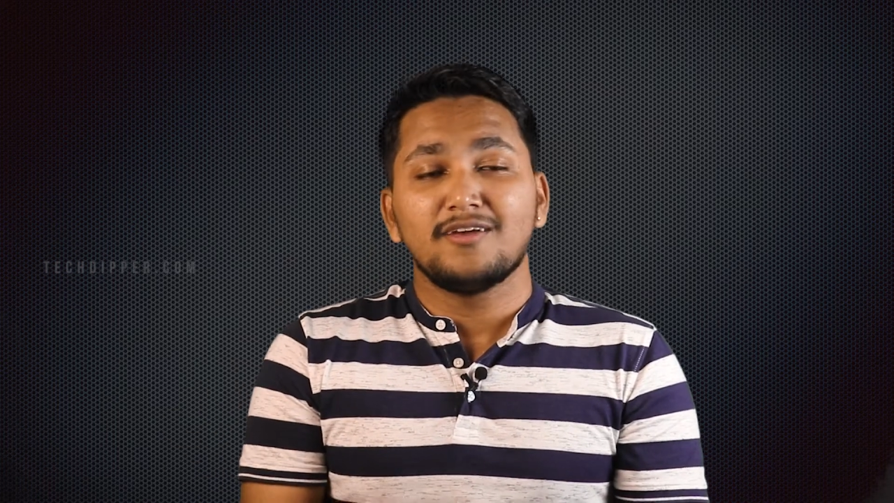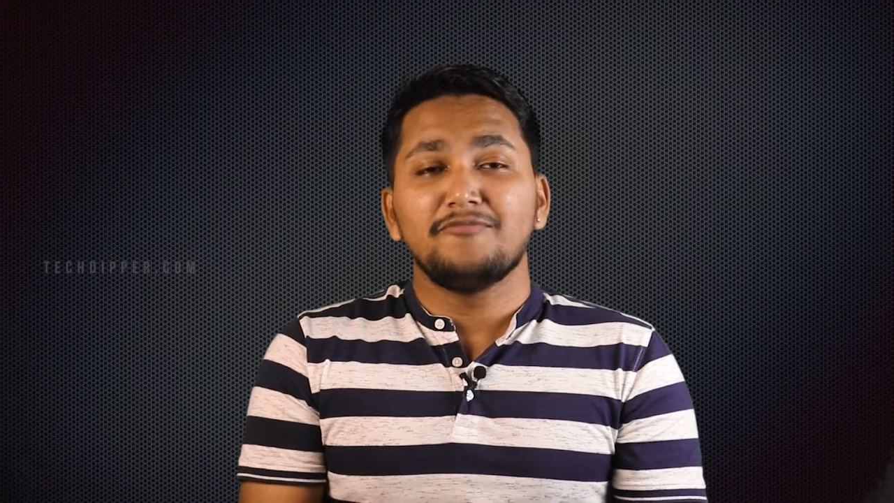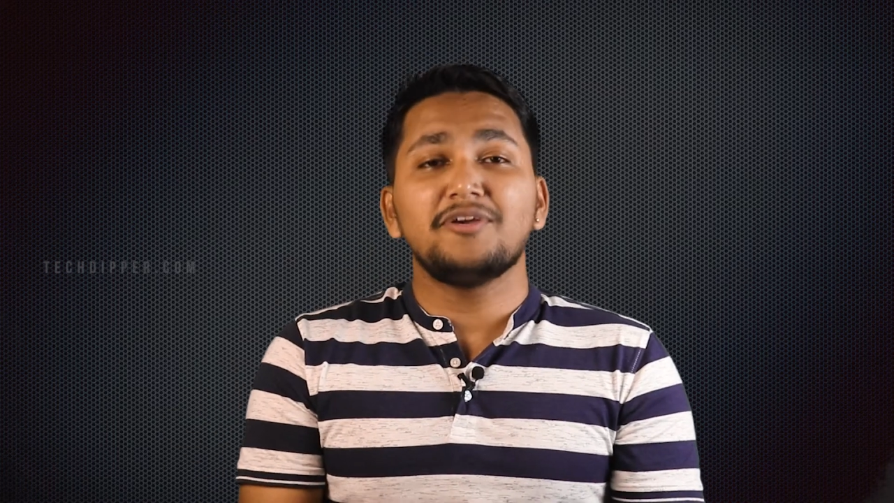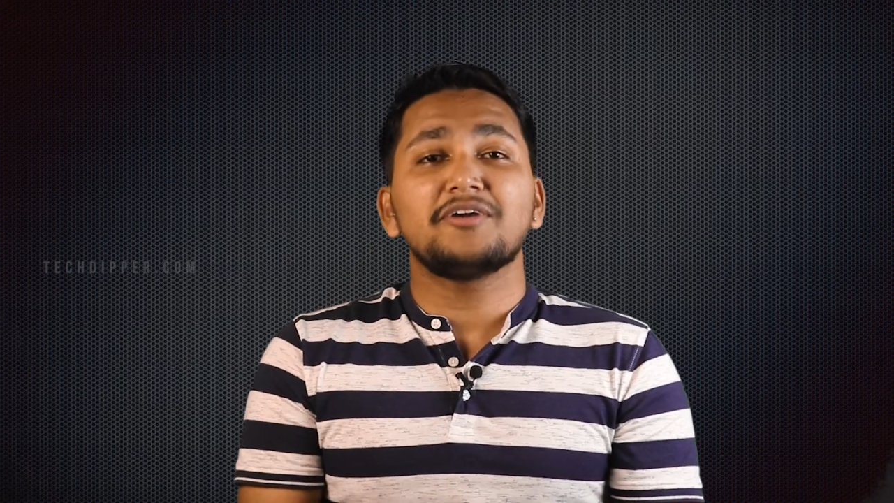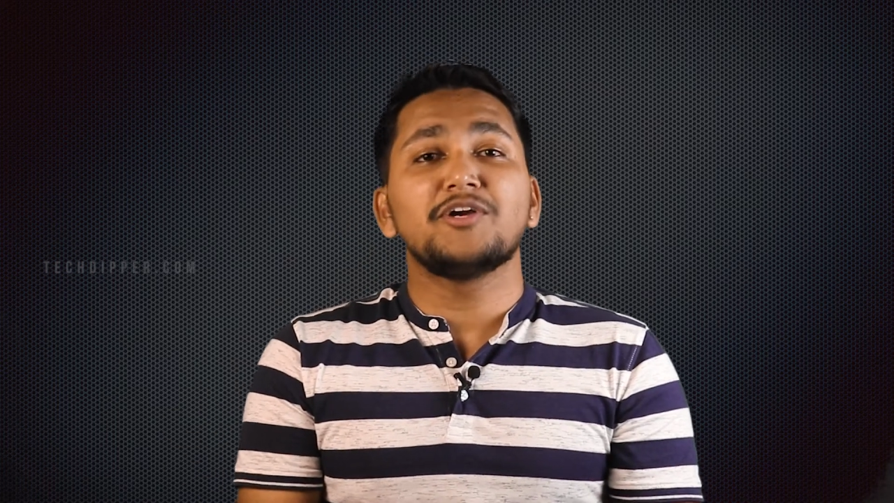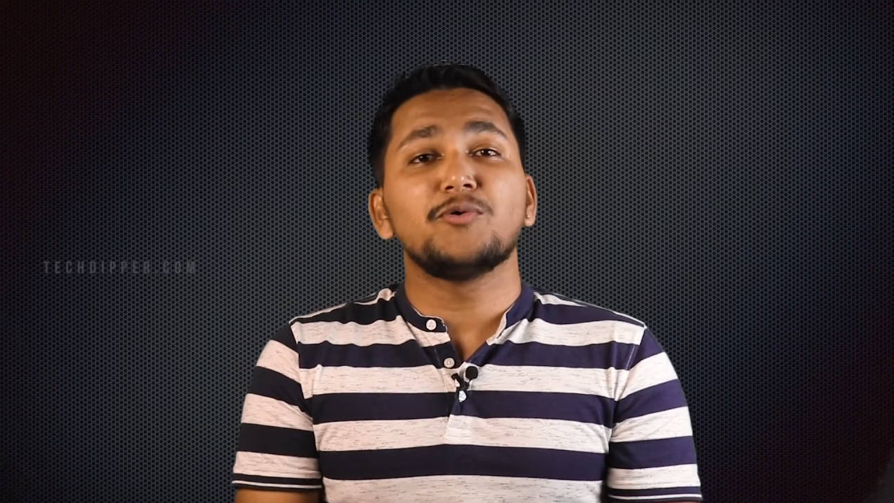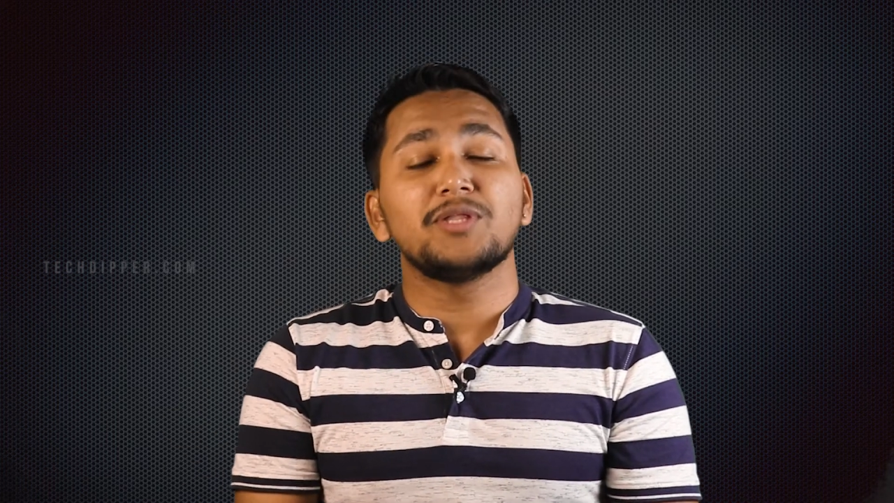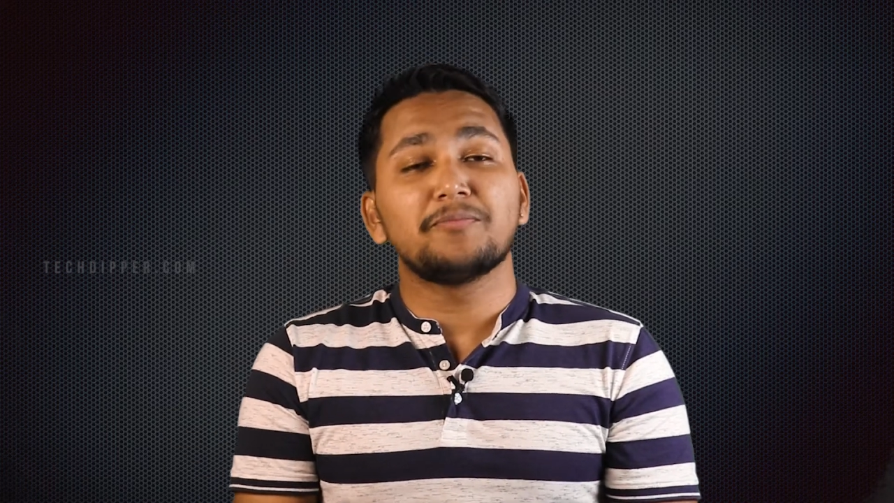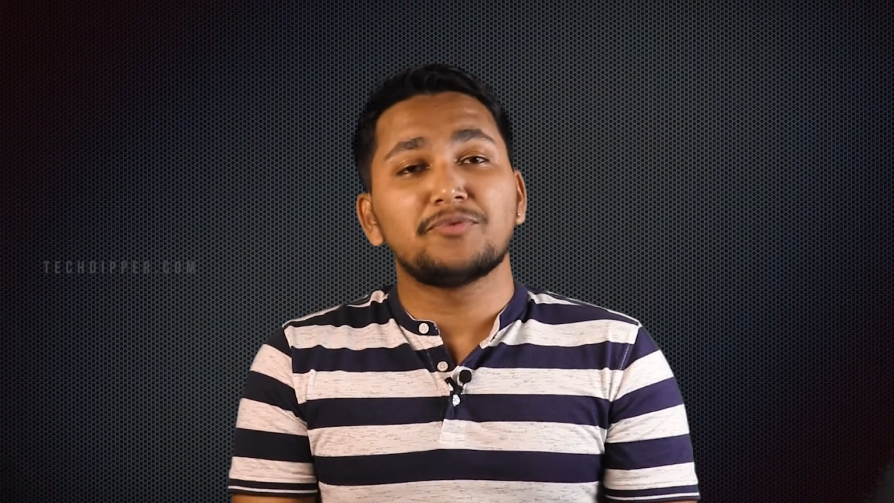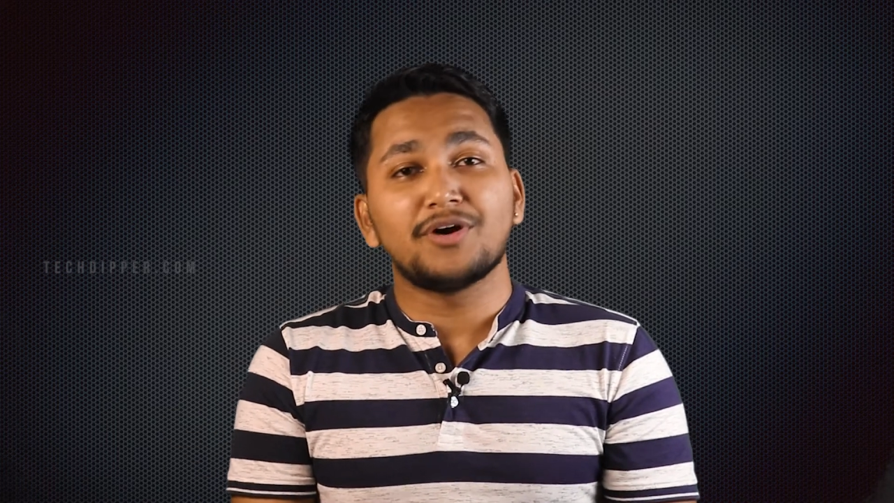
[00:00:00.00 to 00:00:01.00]
we are here
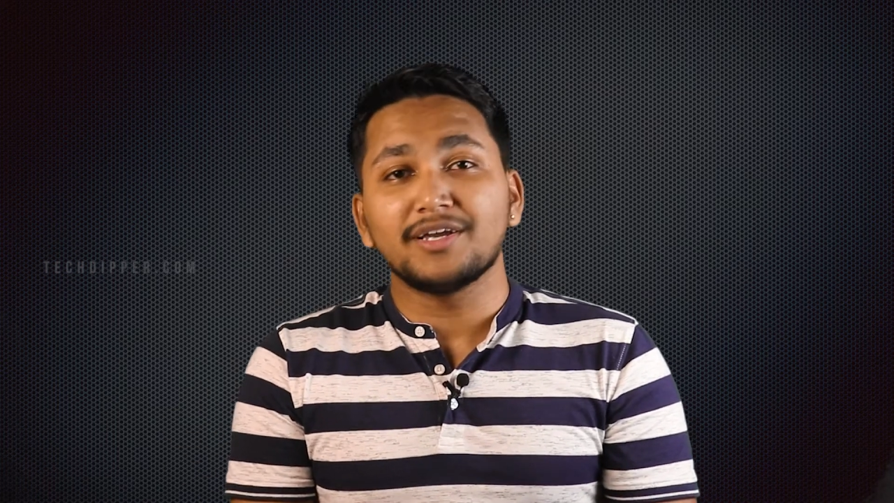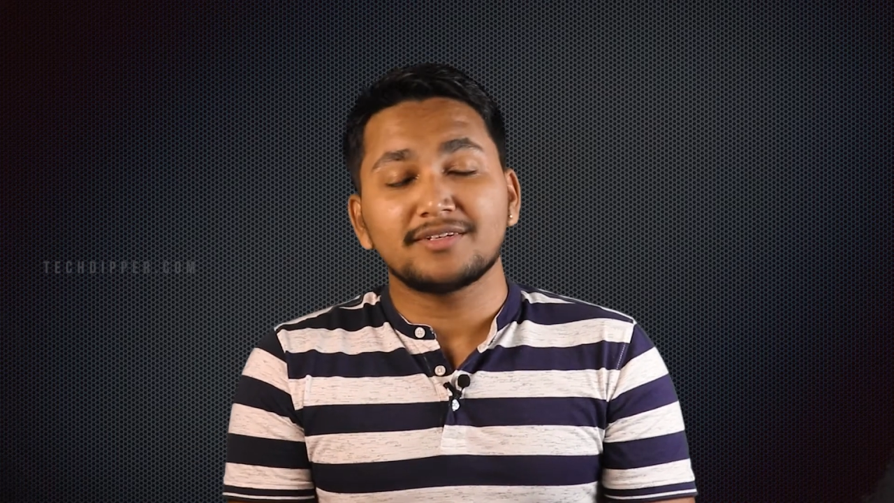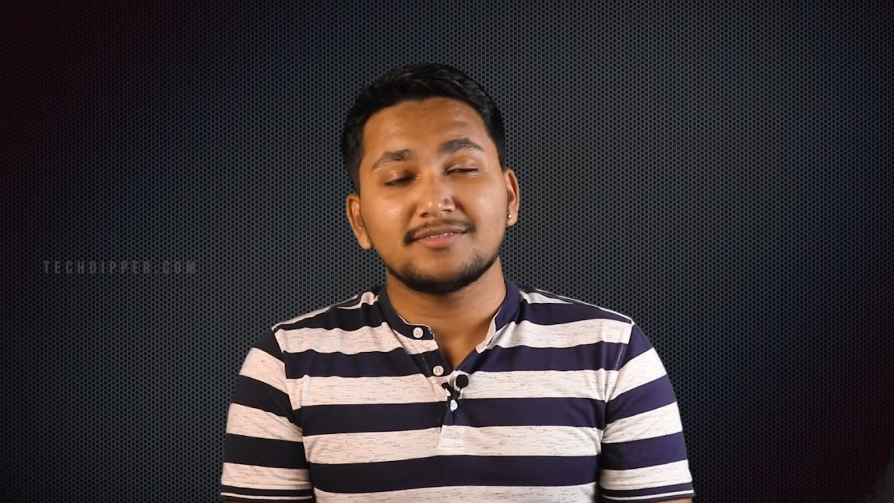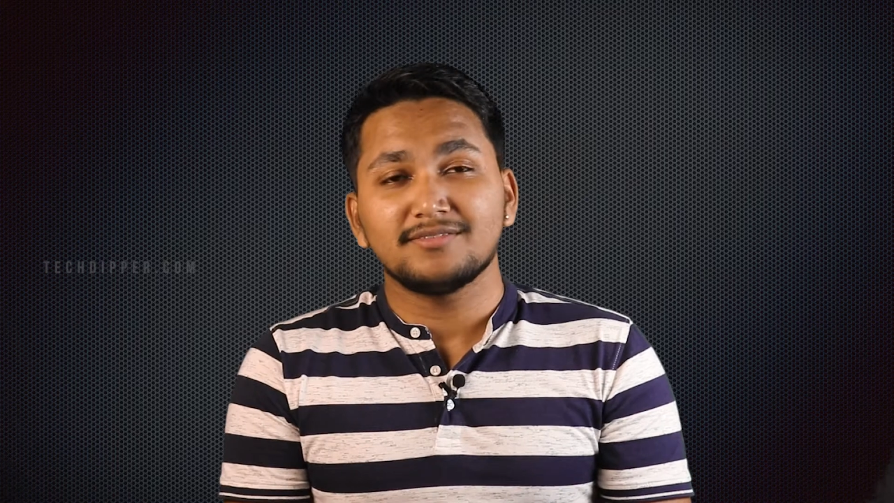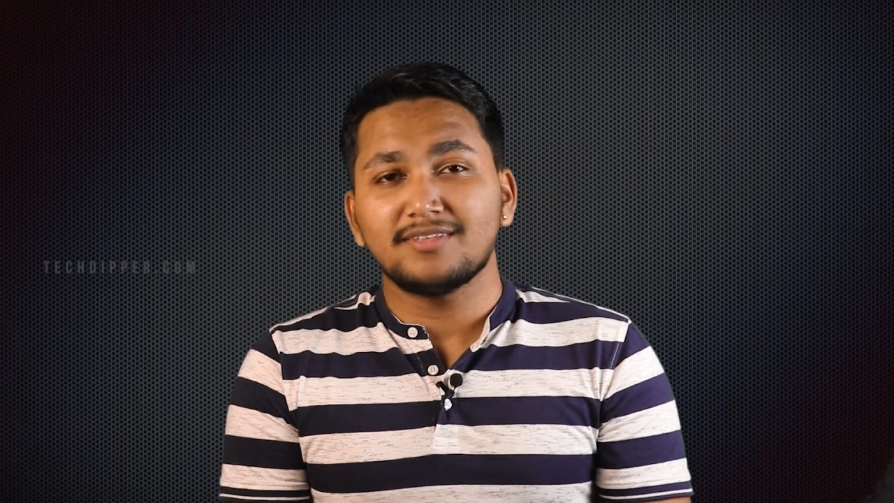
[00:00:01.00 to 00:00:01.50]
with a product